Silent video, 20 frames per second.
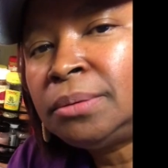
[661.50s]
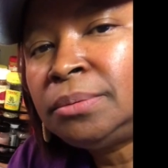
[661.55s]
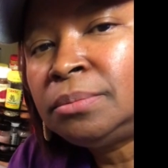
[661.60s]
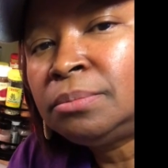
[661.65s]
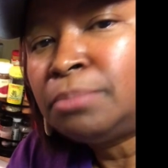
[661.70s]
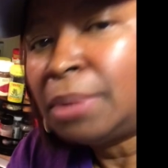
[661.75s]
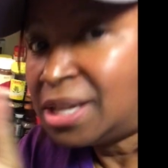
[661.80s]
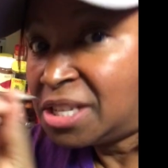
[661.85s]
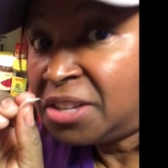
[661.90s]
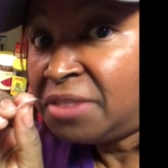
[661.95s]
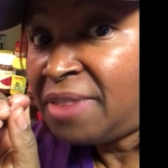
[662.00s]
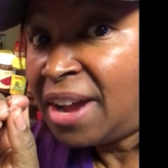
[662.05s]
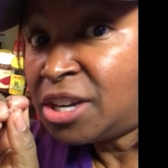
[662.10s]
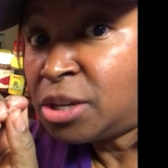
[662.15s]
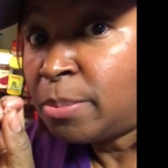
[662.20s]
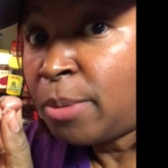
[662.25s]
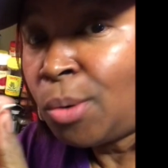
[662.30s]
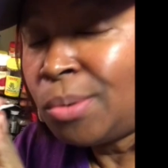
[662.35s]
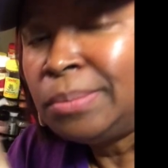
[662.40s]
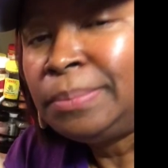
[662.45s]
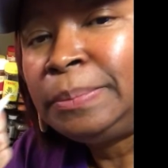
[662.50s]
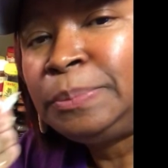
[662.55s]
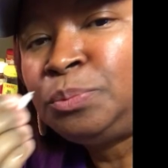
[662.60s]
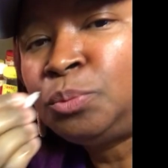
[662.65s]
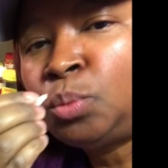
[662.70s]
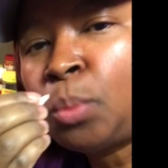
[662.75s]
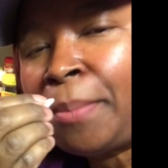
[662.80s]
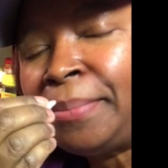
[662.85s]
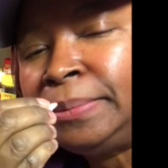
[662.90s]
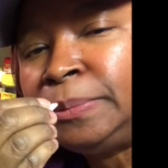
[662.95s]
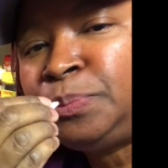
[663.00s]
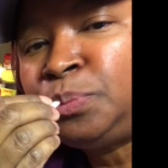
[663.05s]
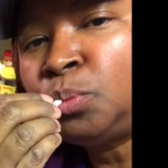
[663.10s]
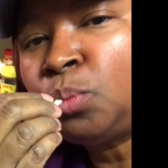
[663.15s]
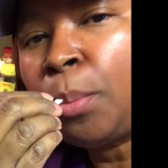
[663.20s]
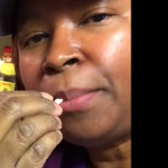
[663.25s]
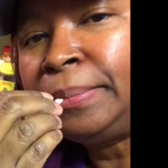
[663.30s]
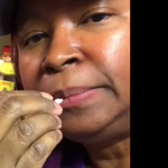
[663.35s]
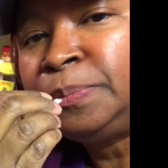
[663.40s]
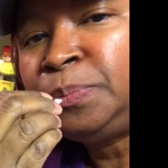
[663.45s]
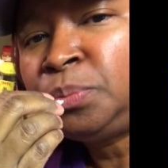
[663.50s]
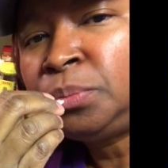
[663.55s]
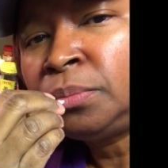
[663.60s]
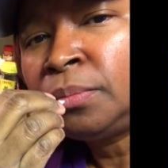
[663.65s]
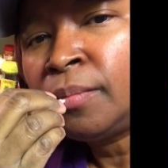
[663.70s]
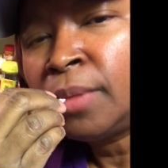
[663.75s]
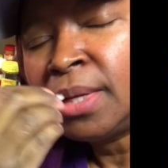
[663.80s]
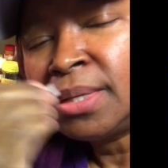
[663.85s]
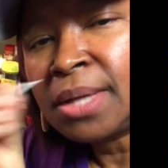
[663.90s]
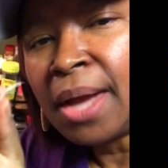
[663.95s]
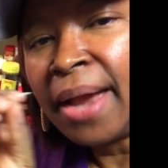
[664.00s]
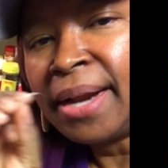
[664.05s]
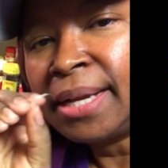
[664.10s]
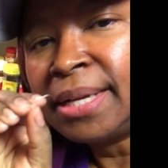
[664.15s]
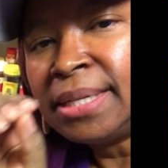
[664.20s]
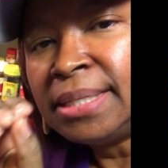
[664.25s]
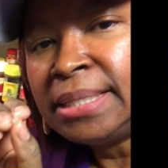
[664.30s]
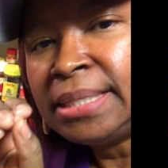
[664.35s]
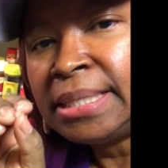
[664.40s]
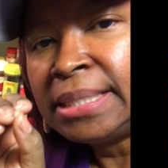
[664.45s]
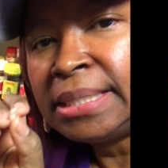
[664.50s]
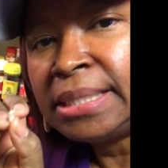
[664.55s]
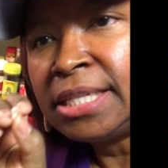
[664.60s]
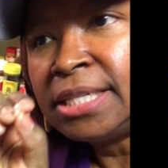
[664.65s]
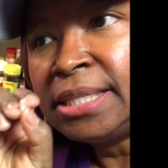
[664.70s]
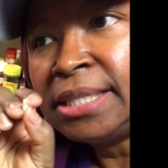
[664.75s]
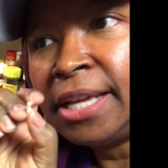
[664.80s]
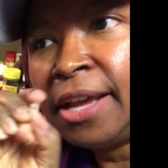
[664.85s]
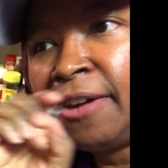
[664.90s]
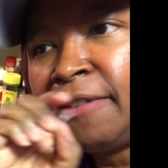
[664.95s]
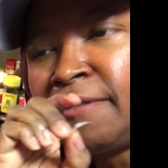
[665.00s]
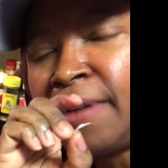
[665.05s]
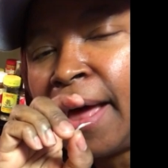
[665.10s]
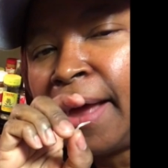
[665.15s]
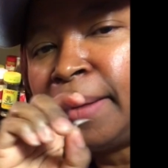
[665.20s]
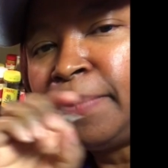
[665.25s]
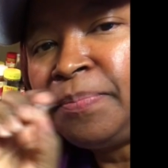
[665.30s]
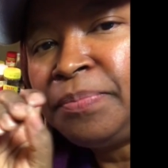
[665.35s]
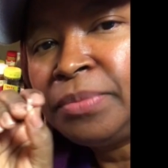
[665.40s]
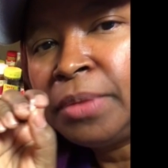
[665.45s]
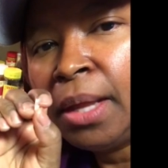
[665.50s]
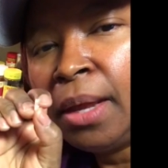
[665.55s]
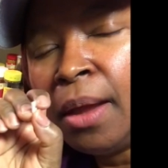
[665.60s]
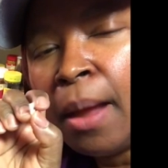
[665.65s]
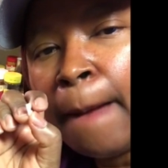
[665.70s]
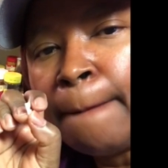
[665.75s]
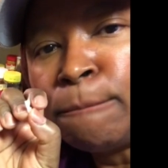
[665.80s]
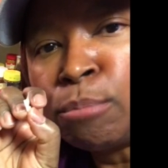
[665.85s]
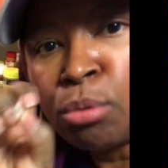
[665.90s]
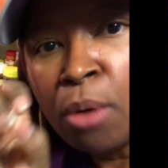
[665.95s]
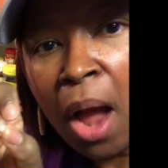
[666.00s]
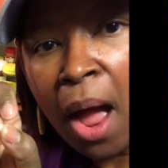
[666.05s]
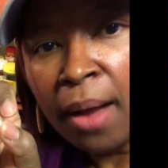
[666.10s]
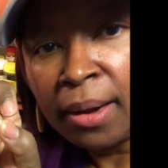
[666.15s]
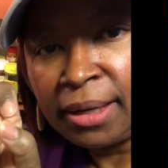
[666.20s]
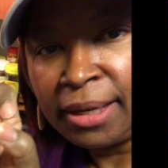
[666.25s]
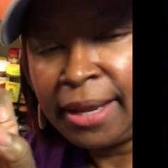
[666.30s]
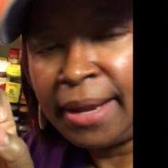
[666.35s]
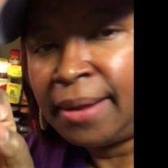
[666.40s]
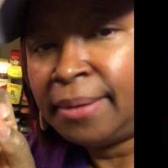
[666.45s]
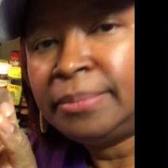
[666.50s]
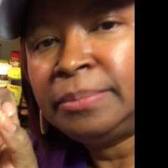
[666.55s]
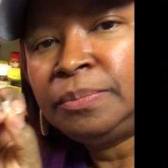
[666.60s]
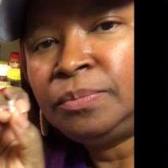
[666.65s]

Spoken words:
But it's a vegetable. It's got a consistency of broccoli.